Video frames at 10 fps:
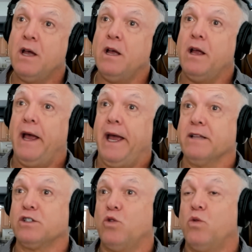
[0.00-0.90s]
Oh, wow.
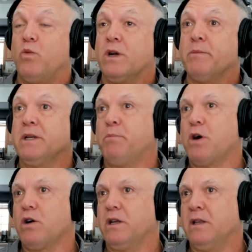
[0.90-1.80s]
And so when I'm in the
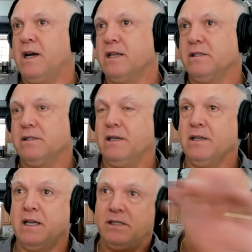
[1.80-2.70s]
parking lots
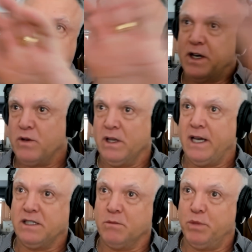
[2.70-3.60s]
and I see the veteran
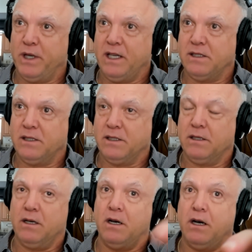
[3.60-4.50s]
license plates,
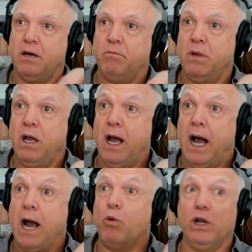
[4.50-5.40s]
I
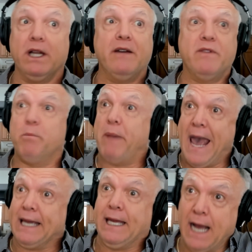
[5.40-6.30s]
will leave the
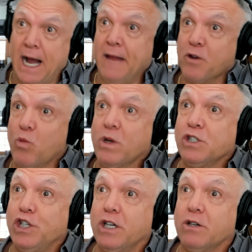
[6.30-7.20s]
baggie on their
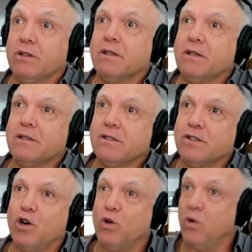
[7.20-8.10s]
windshield. Oh my gosh.
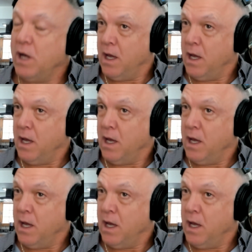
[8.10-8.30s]
So,